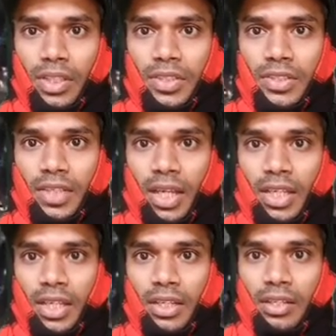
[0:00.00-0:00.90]
This
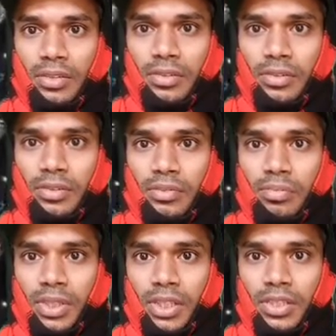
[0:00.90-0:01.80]
cycle also
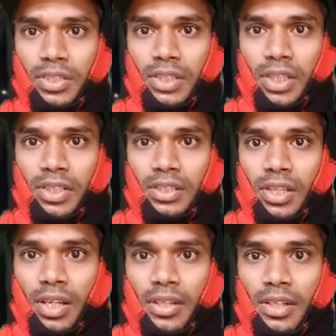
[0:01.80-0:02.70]
to big. See guys,
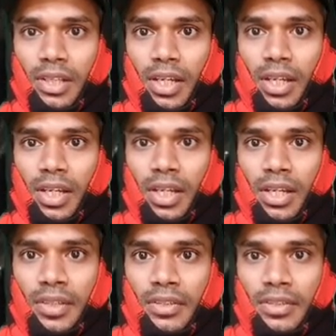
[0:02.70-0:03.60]
how
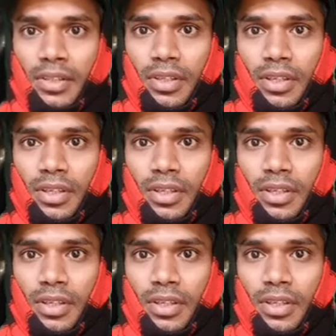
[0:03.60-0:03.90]
nice.